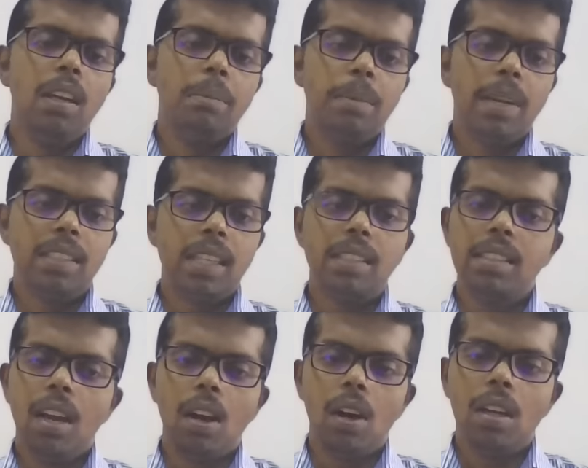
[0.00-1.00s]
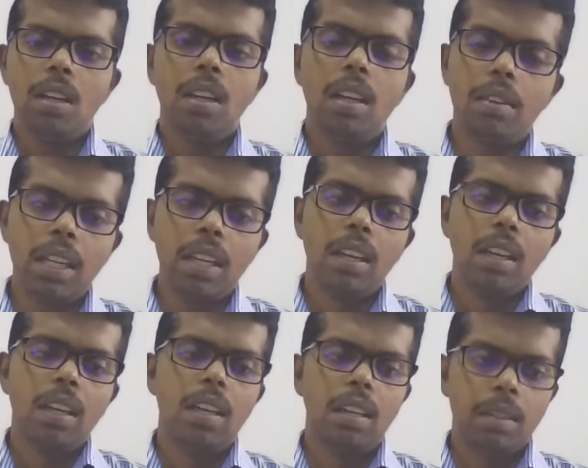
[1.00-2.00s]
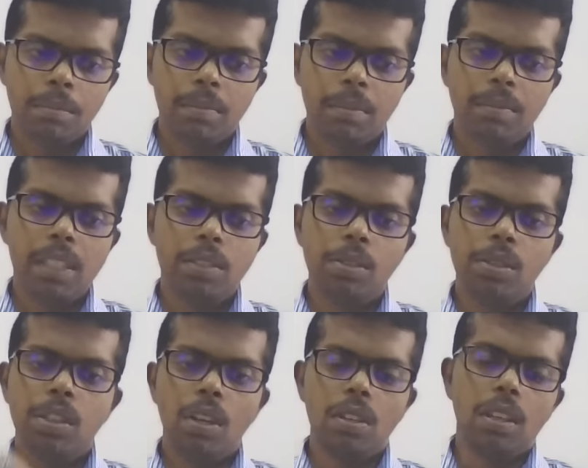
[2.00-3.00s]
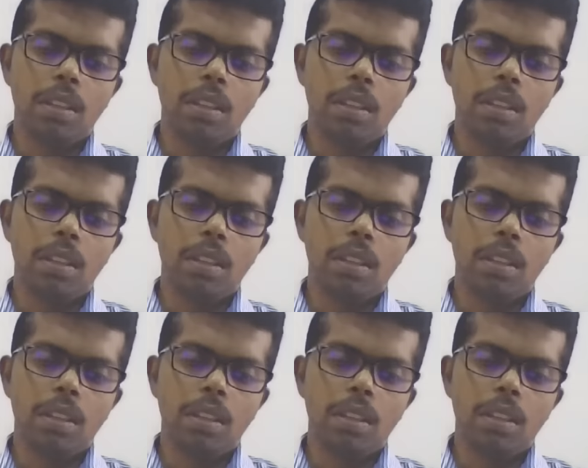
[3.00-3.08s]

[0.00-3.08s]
purchase the all our will switch on